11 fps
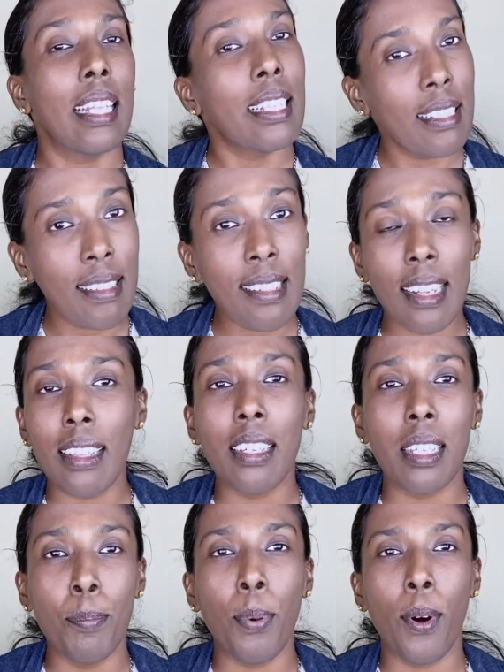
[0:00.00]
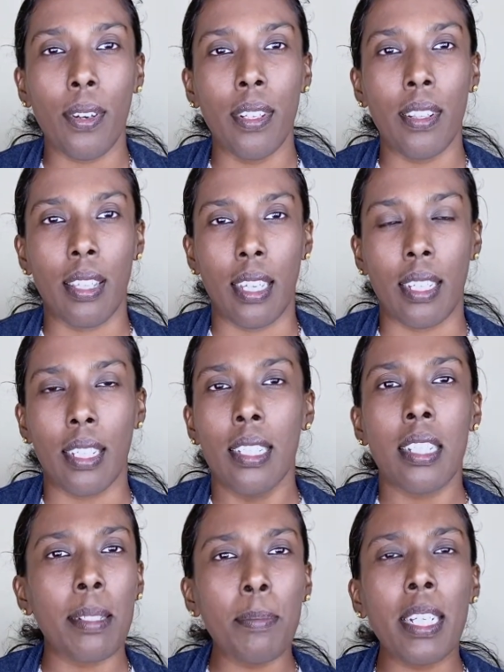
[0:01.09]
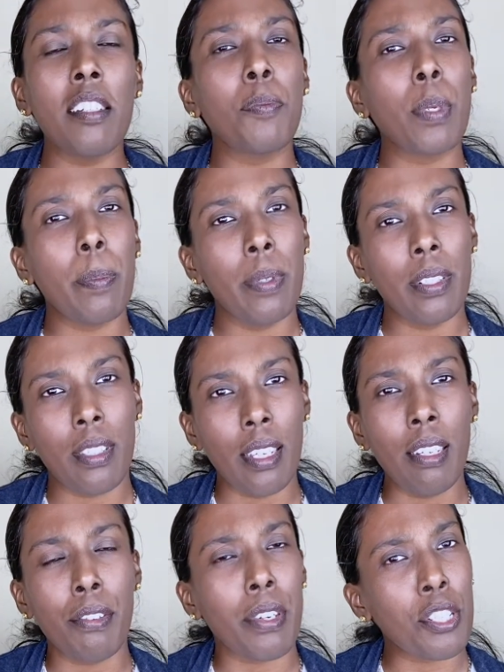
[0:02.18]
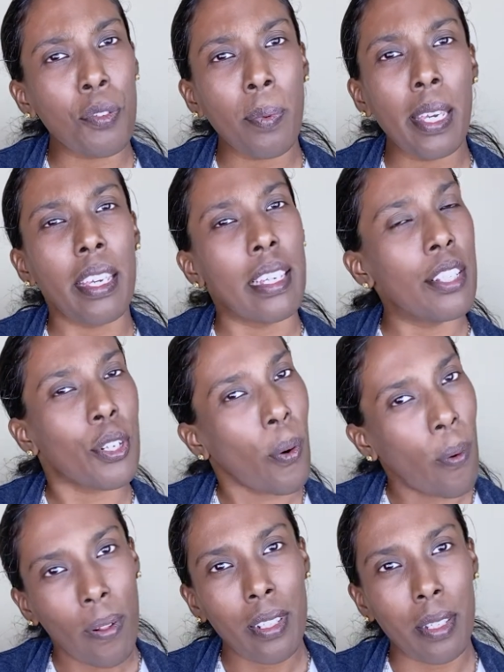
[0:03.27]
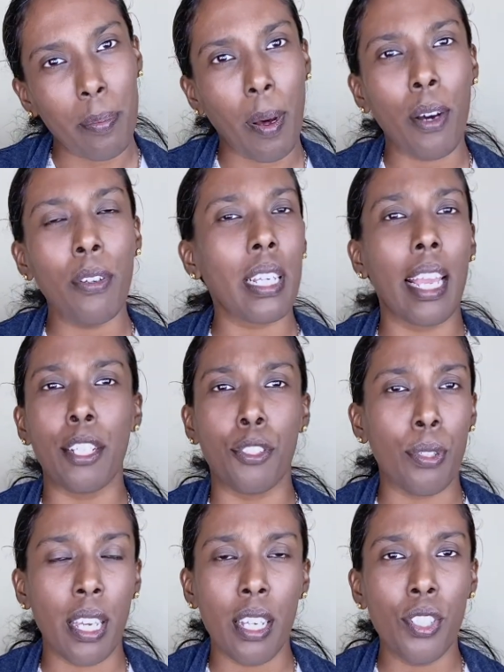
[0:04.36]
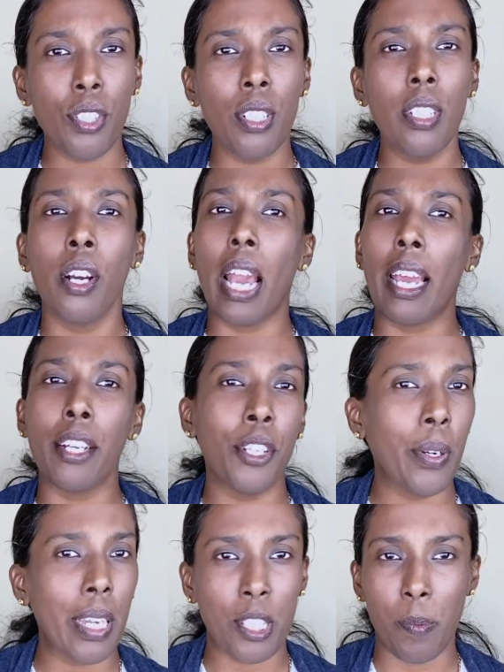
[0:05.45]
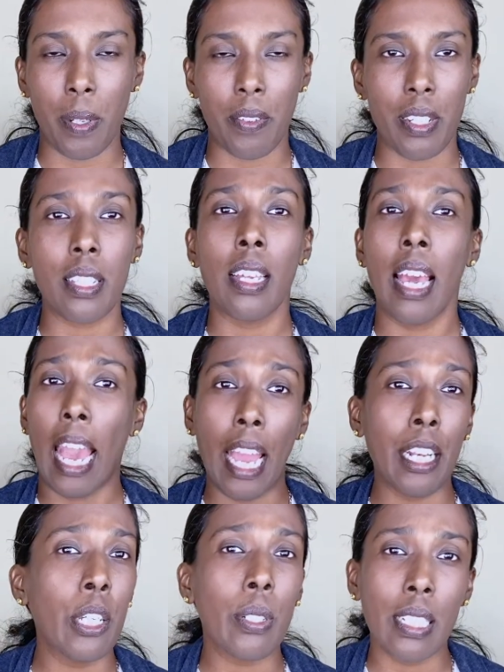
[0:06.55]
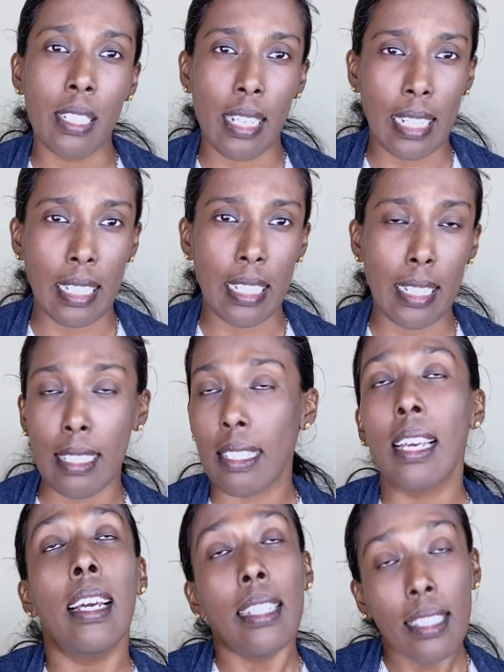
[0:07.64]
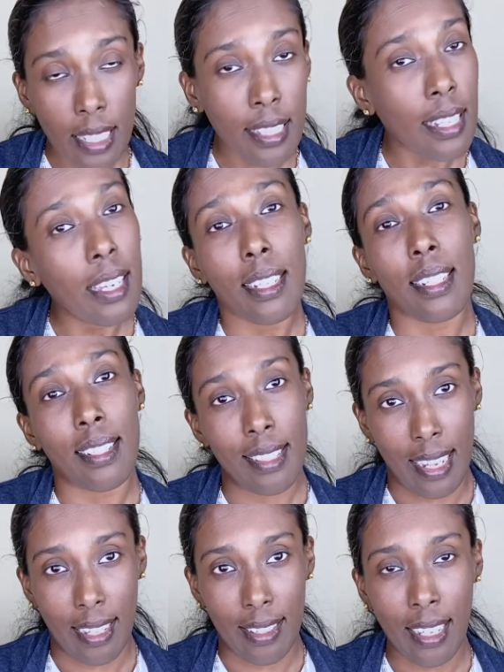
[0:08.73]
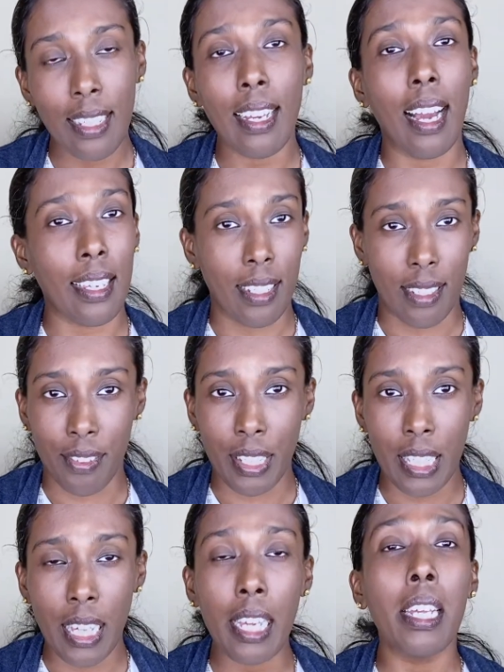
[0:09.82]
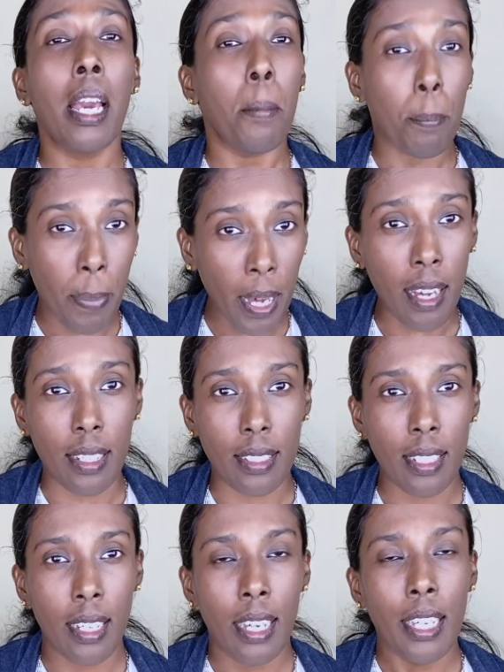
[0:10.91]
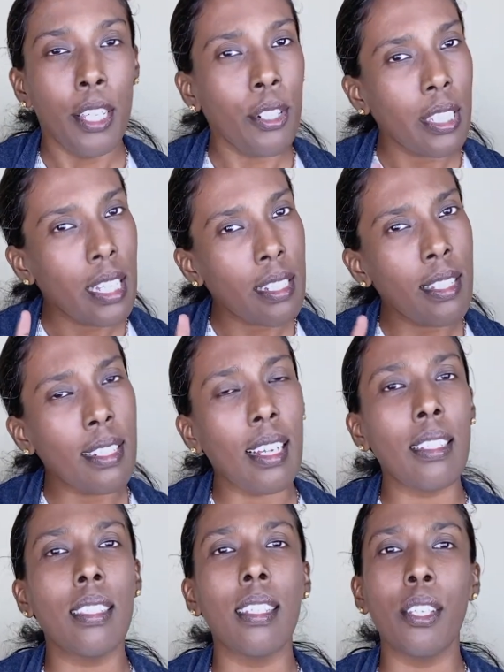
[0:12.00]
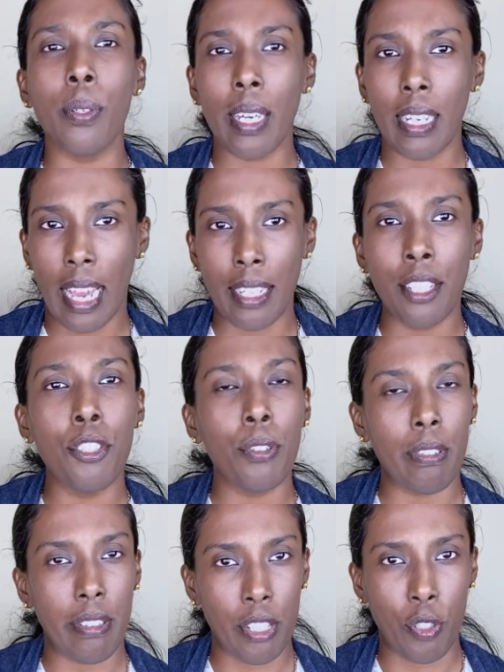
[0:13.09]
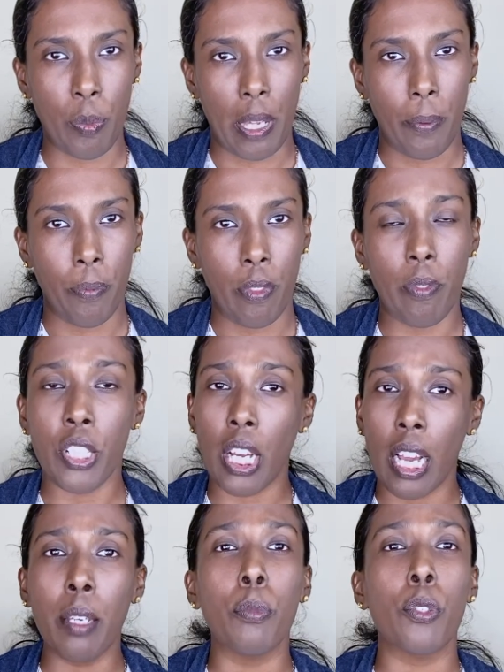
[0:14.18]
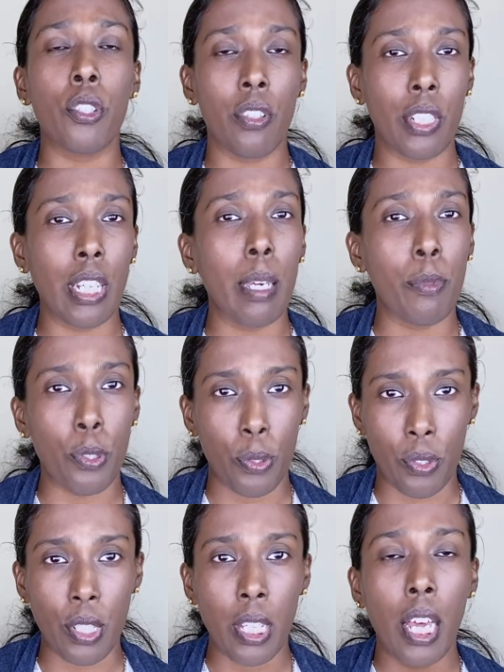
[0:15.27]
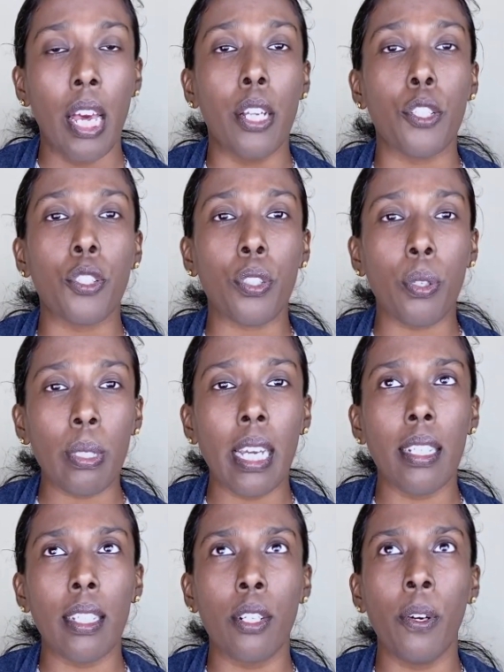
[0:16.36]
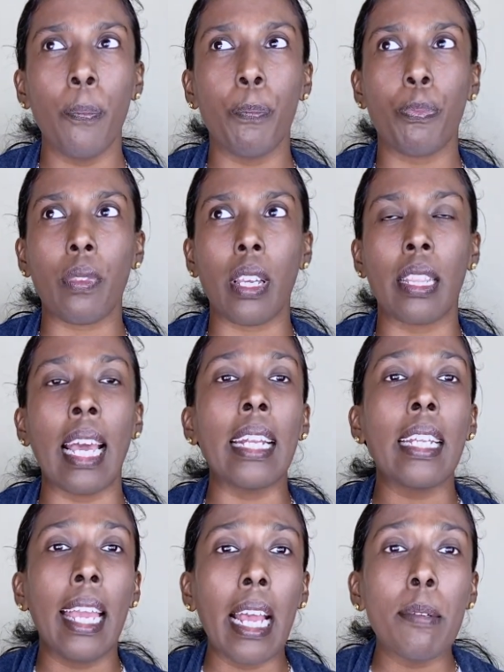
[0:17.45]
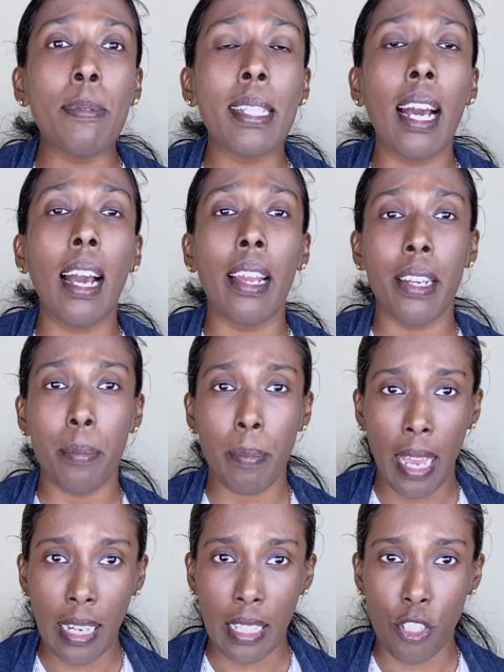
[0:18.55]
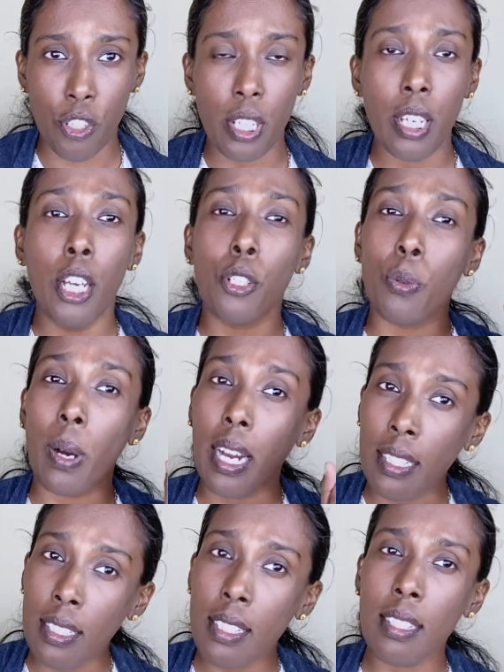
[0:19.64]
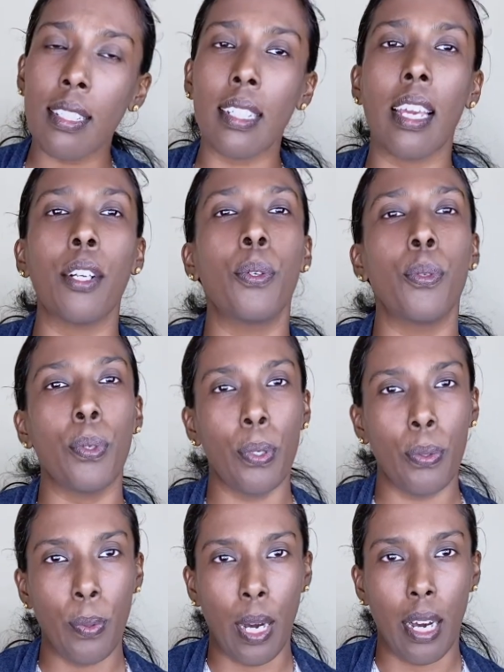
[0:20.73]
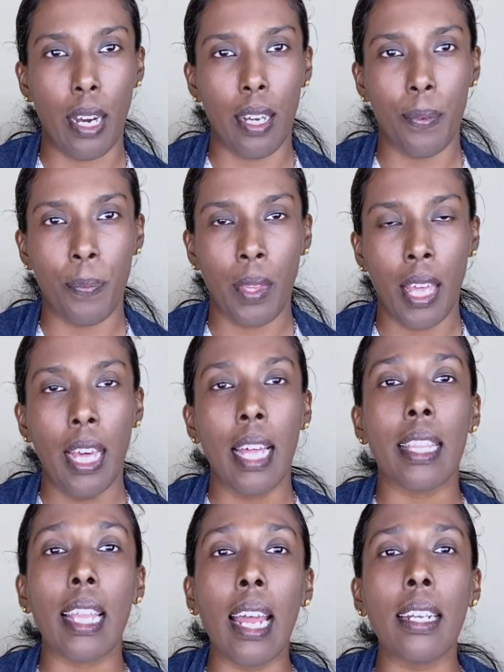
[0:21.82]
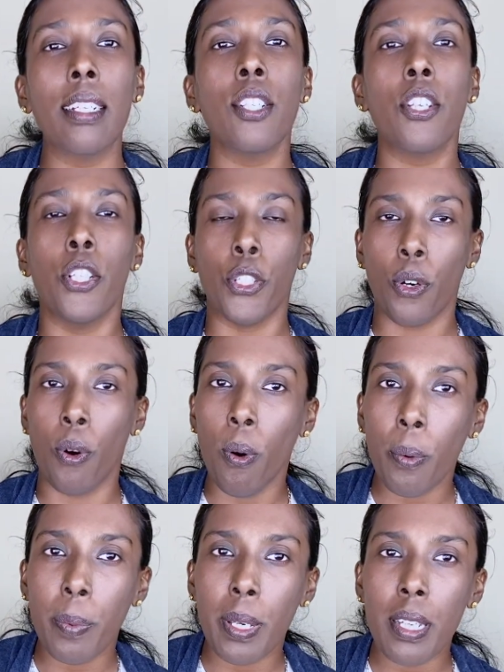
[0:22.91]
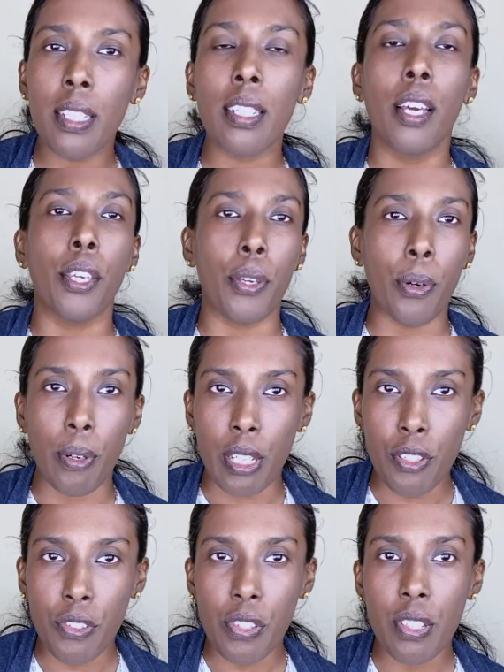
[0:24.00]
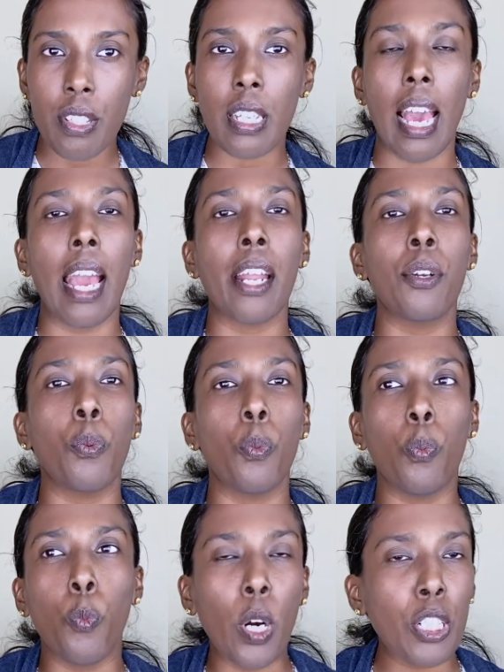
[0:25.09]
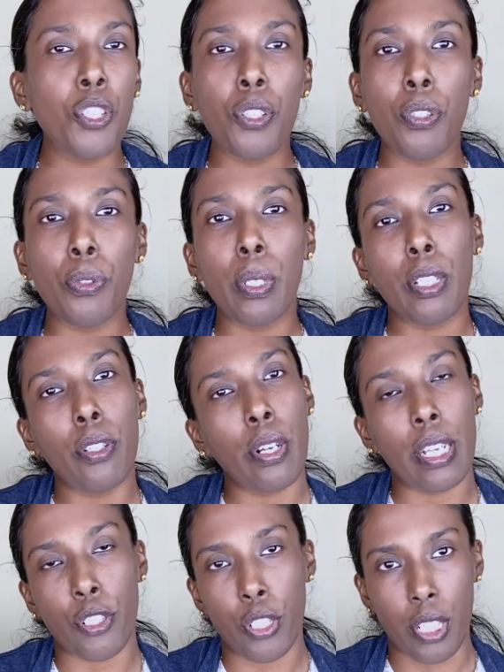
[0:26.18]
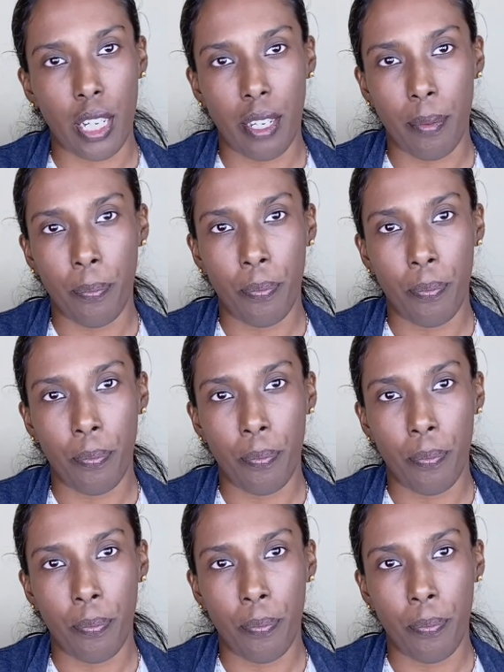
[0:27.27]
This is another important thing. Sometimes people think resume is all about education and your experience and your contact details. Yes, I understand that, I agree that, but there's another thing you can add into a resume, which I most of the time use, so that that helps the hiring manager to understand who you are. That is your hobbies, your interests, and what you do in your leisure time.